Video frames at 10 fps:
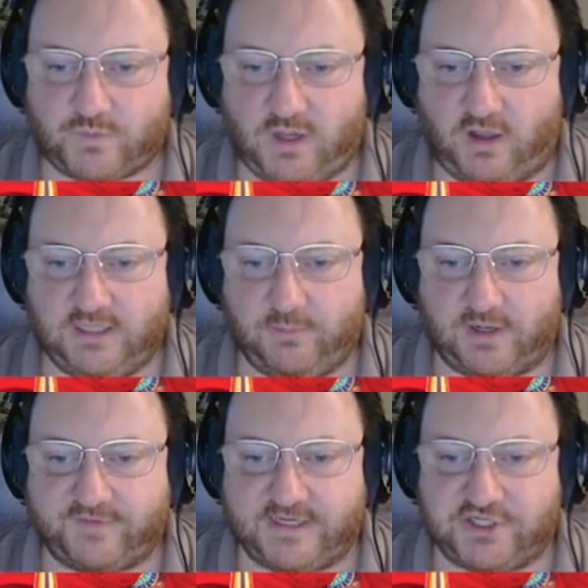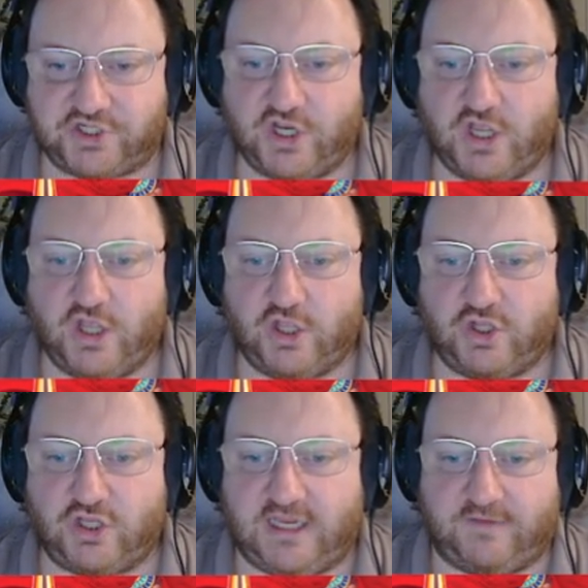only one of each.
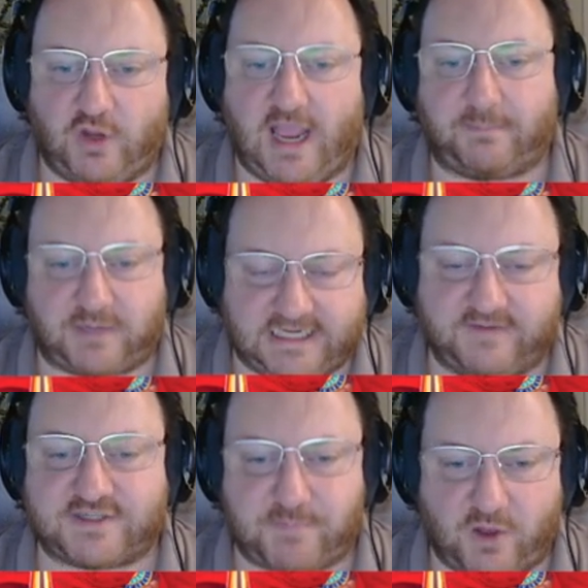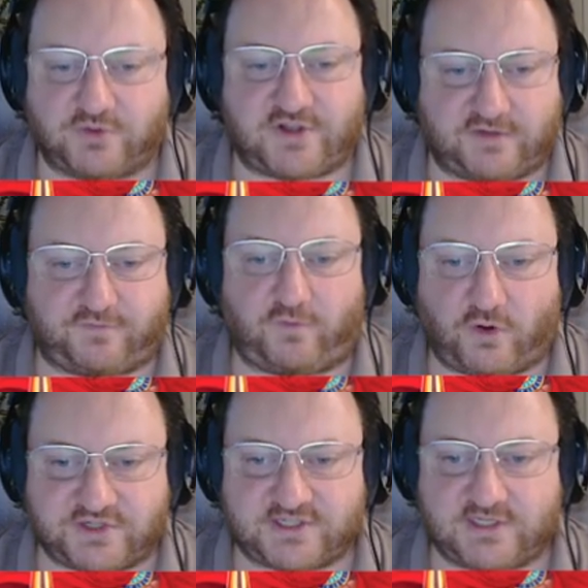If you had plenty of spells like
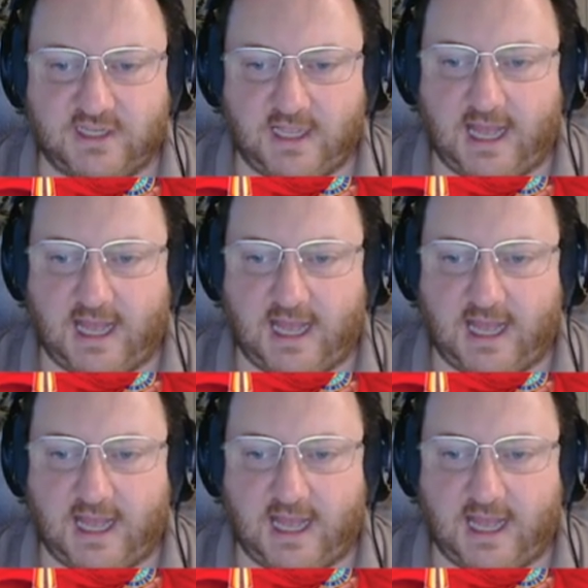Frost